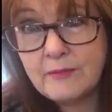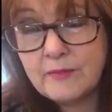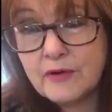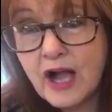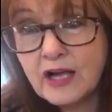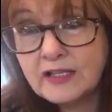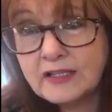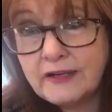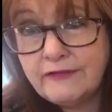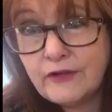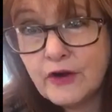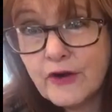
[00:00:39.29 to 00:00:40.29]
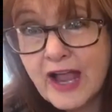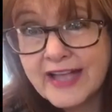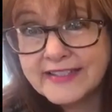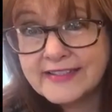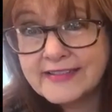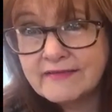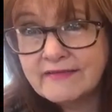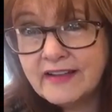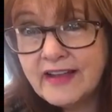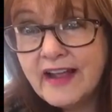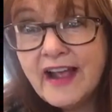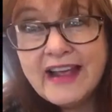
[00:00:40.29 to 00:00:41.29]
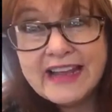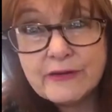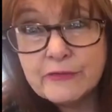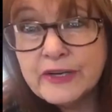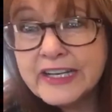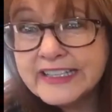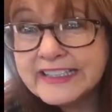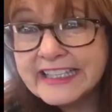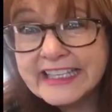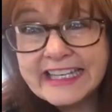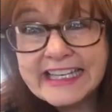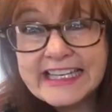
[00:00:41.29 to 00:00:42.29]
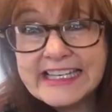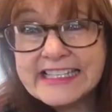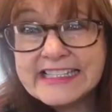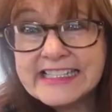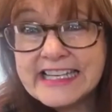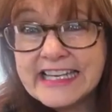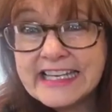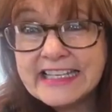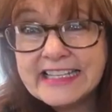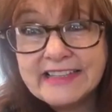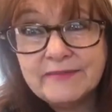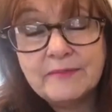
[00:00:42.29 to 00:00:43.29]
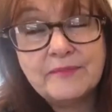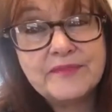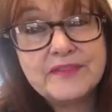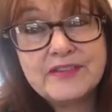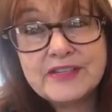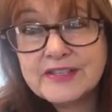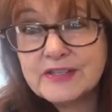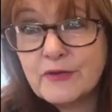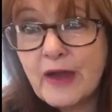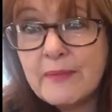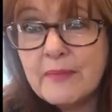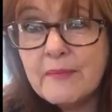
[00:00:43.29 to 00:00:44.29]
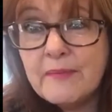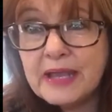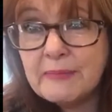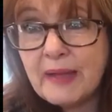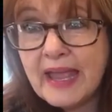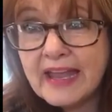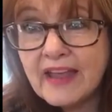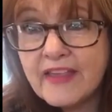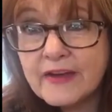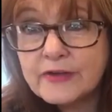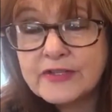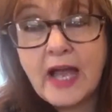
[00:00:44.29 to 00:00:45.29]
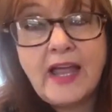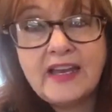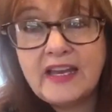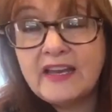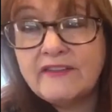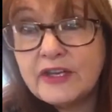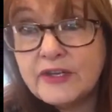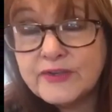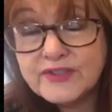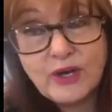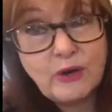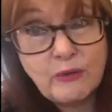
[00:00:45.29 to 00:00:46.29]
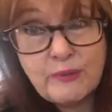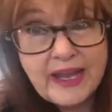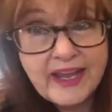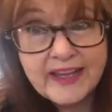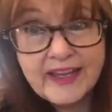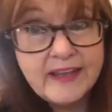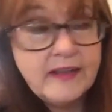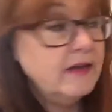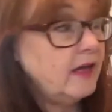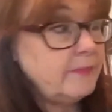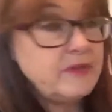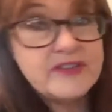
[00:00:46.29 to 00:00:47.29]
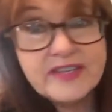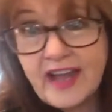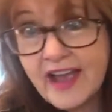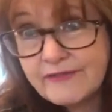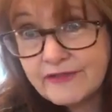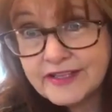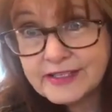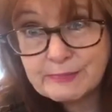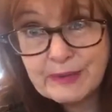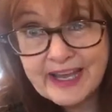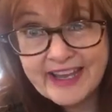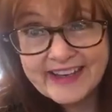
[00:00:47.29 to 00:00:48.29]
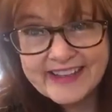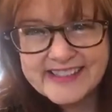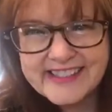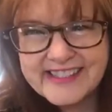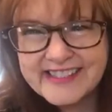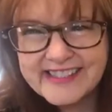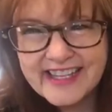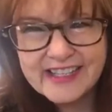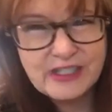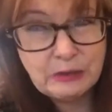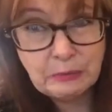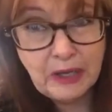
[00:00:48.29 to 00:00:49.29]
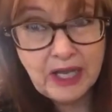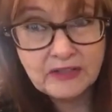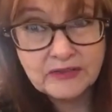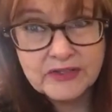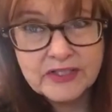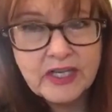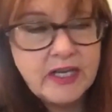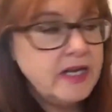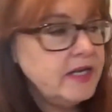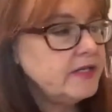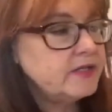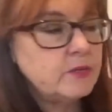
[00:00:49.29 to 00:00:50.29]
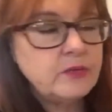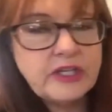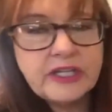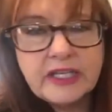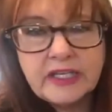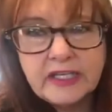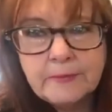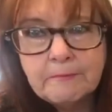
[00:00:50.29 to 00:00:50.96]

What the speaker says: broccoli florets. Really easy. Just grab a big bag of those. I didn't even use the whole bag. I'm using half of this bag because this is like 2 pounds. So really,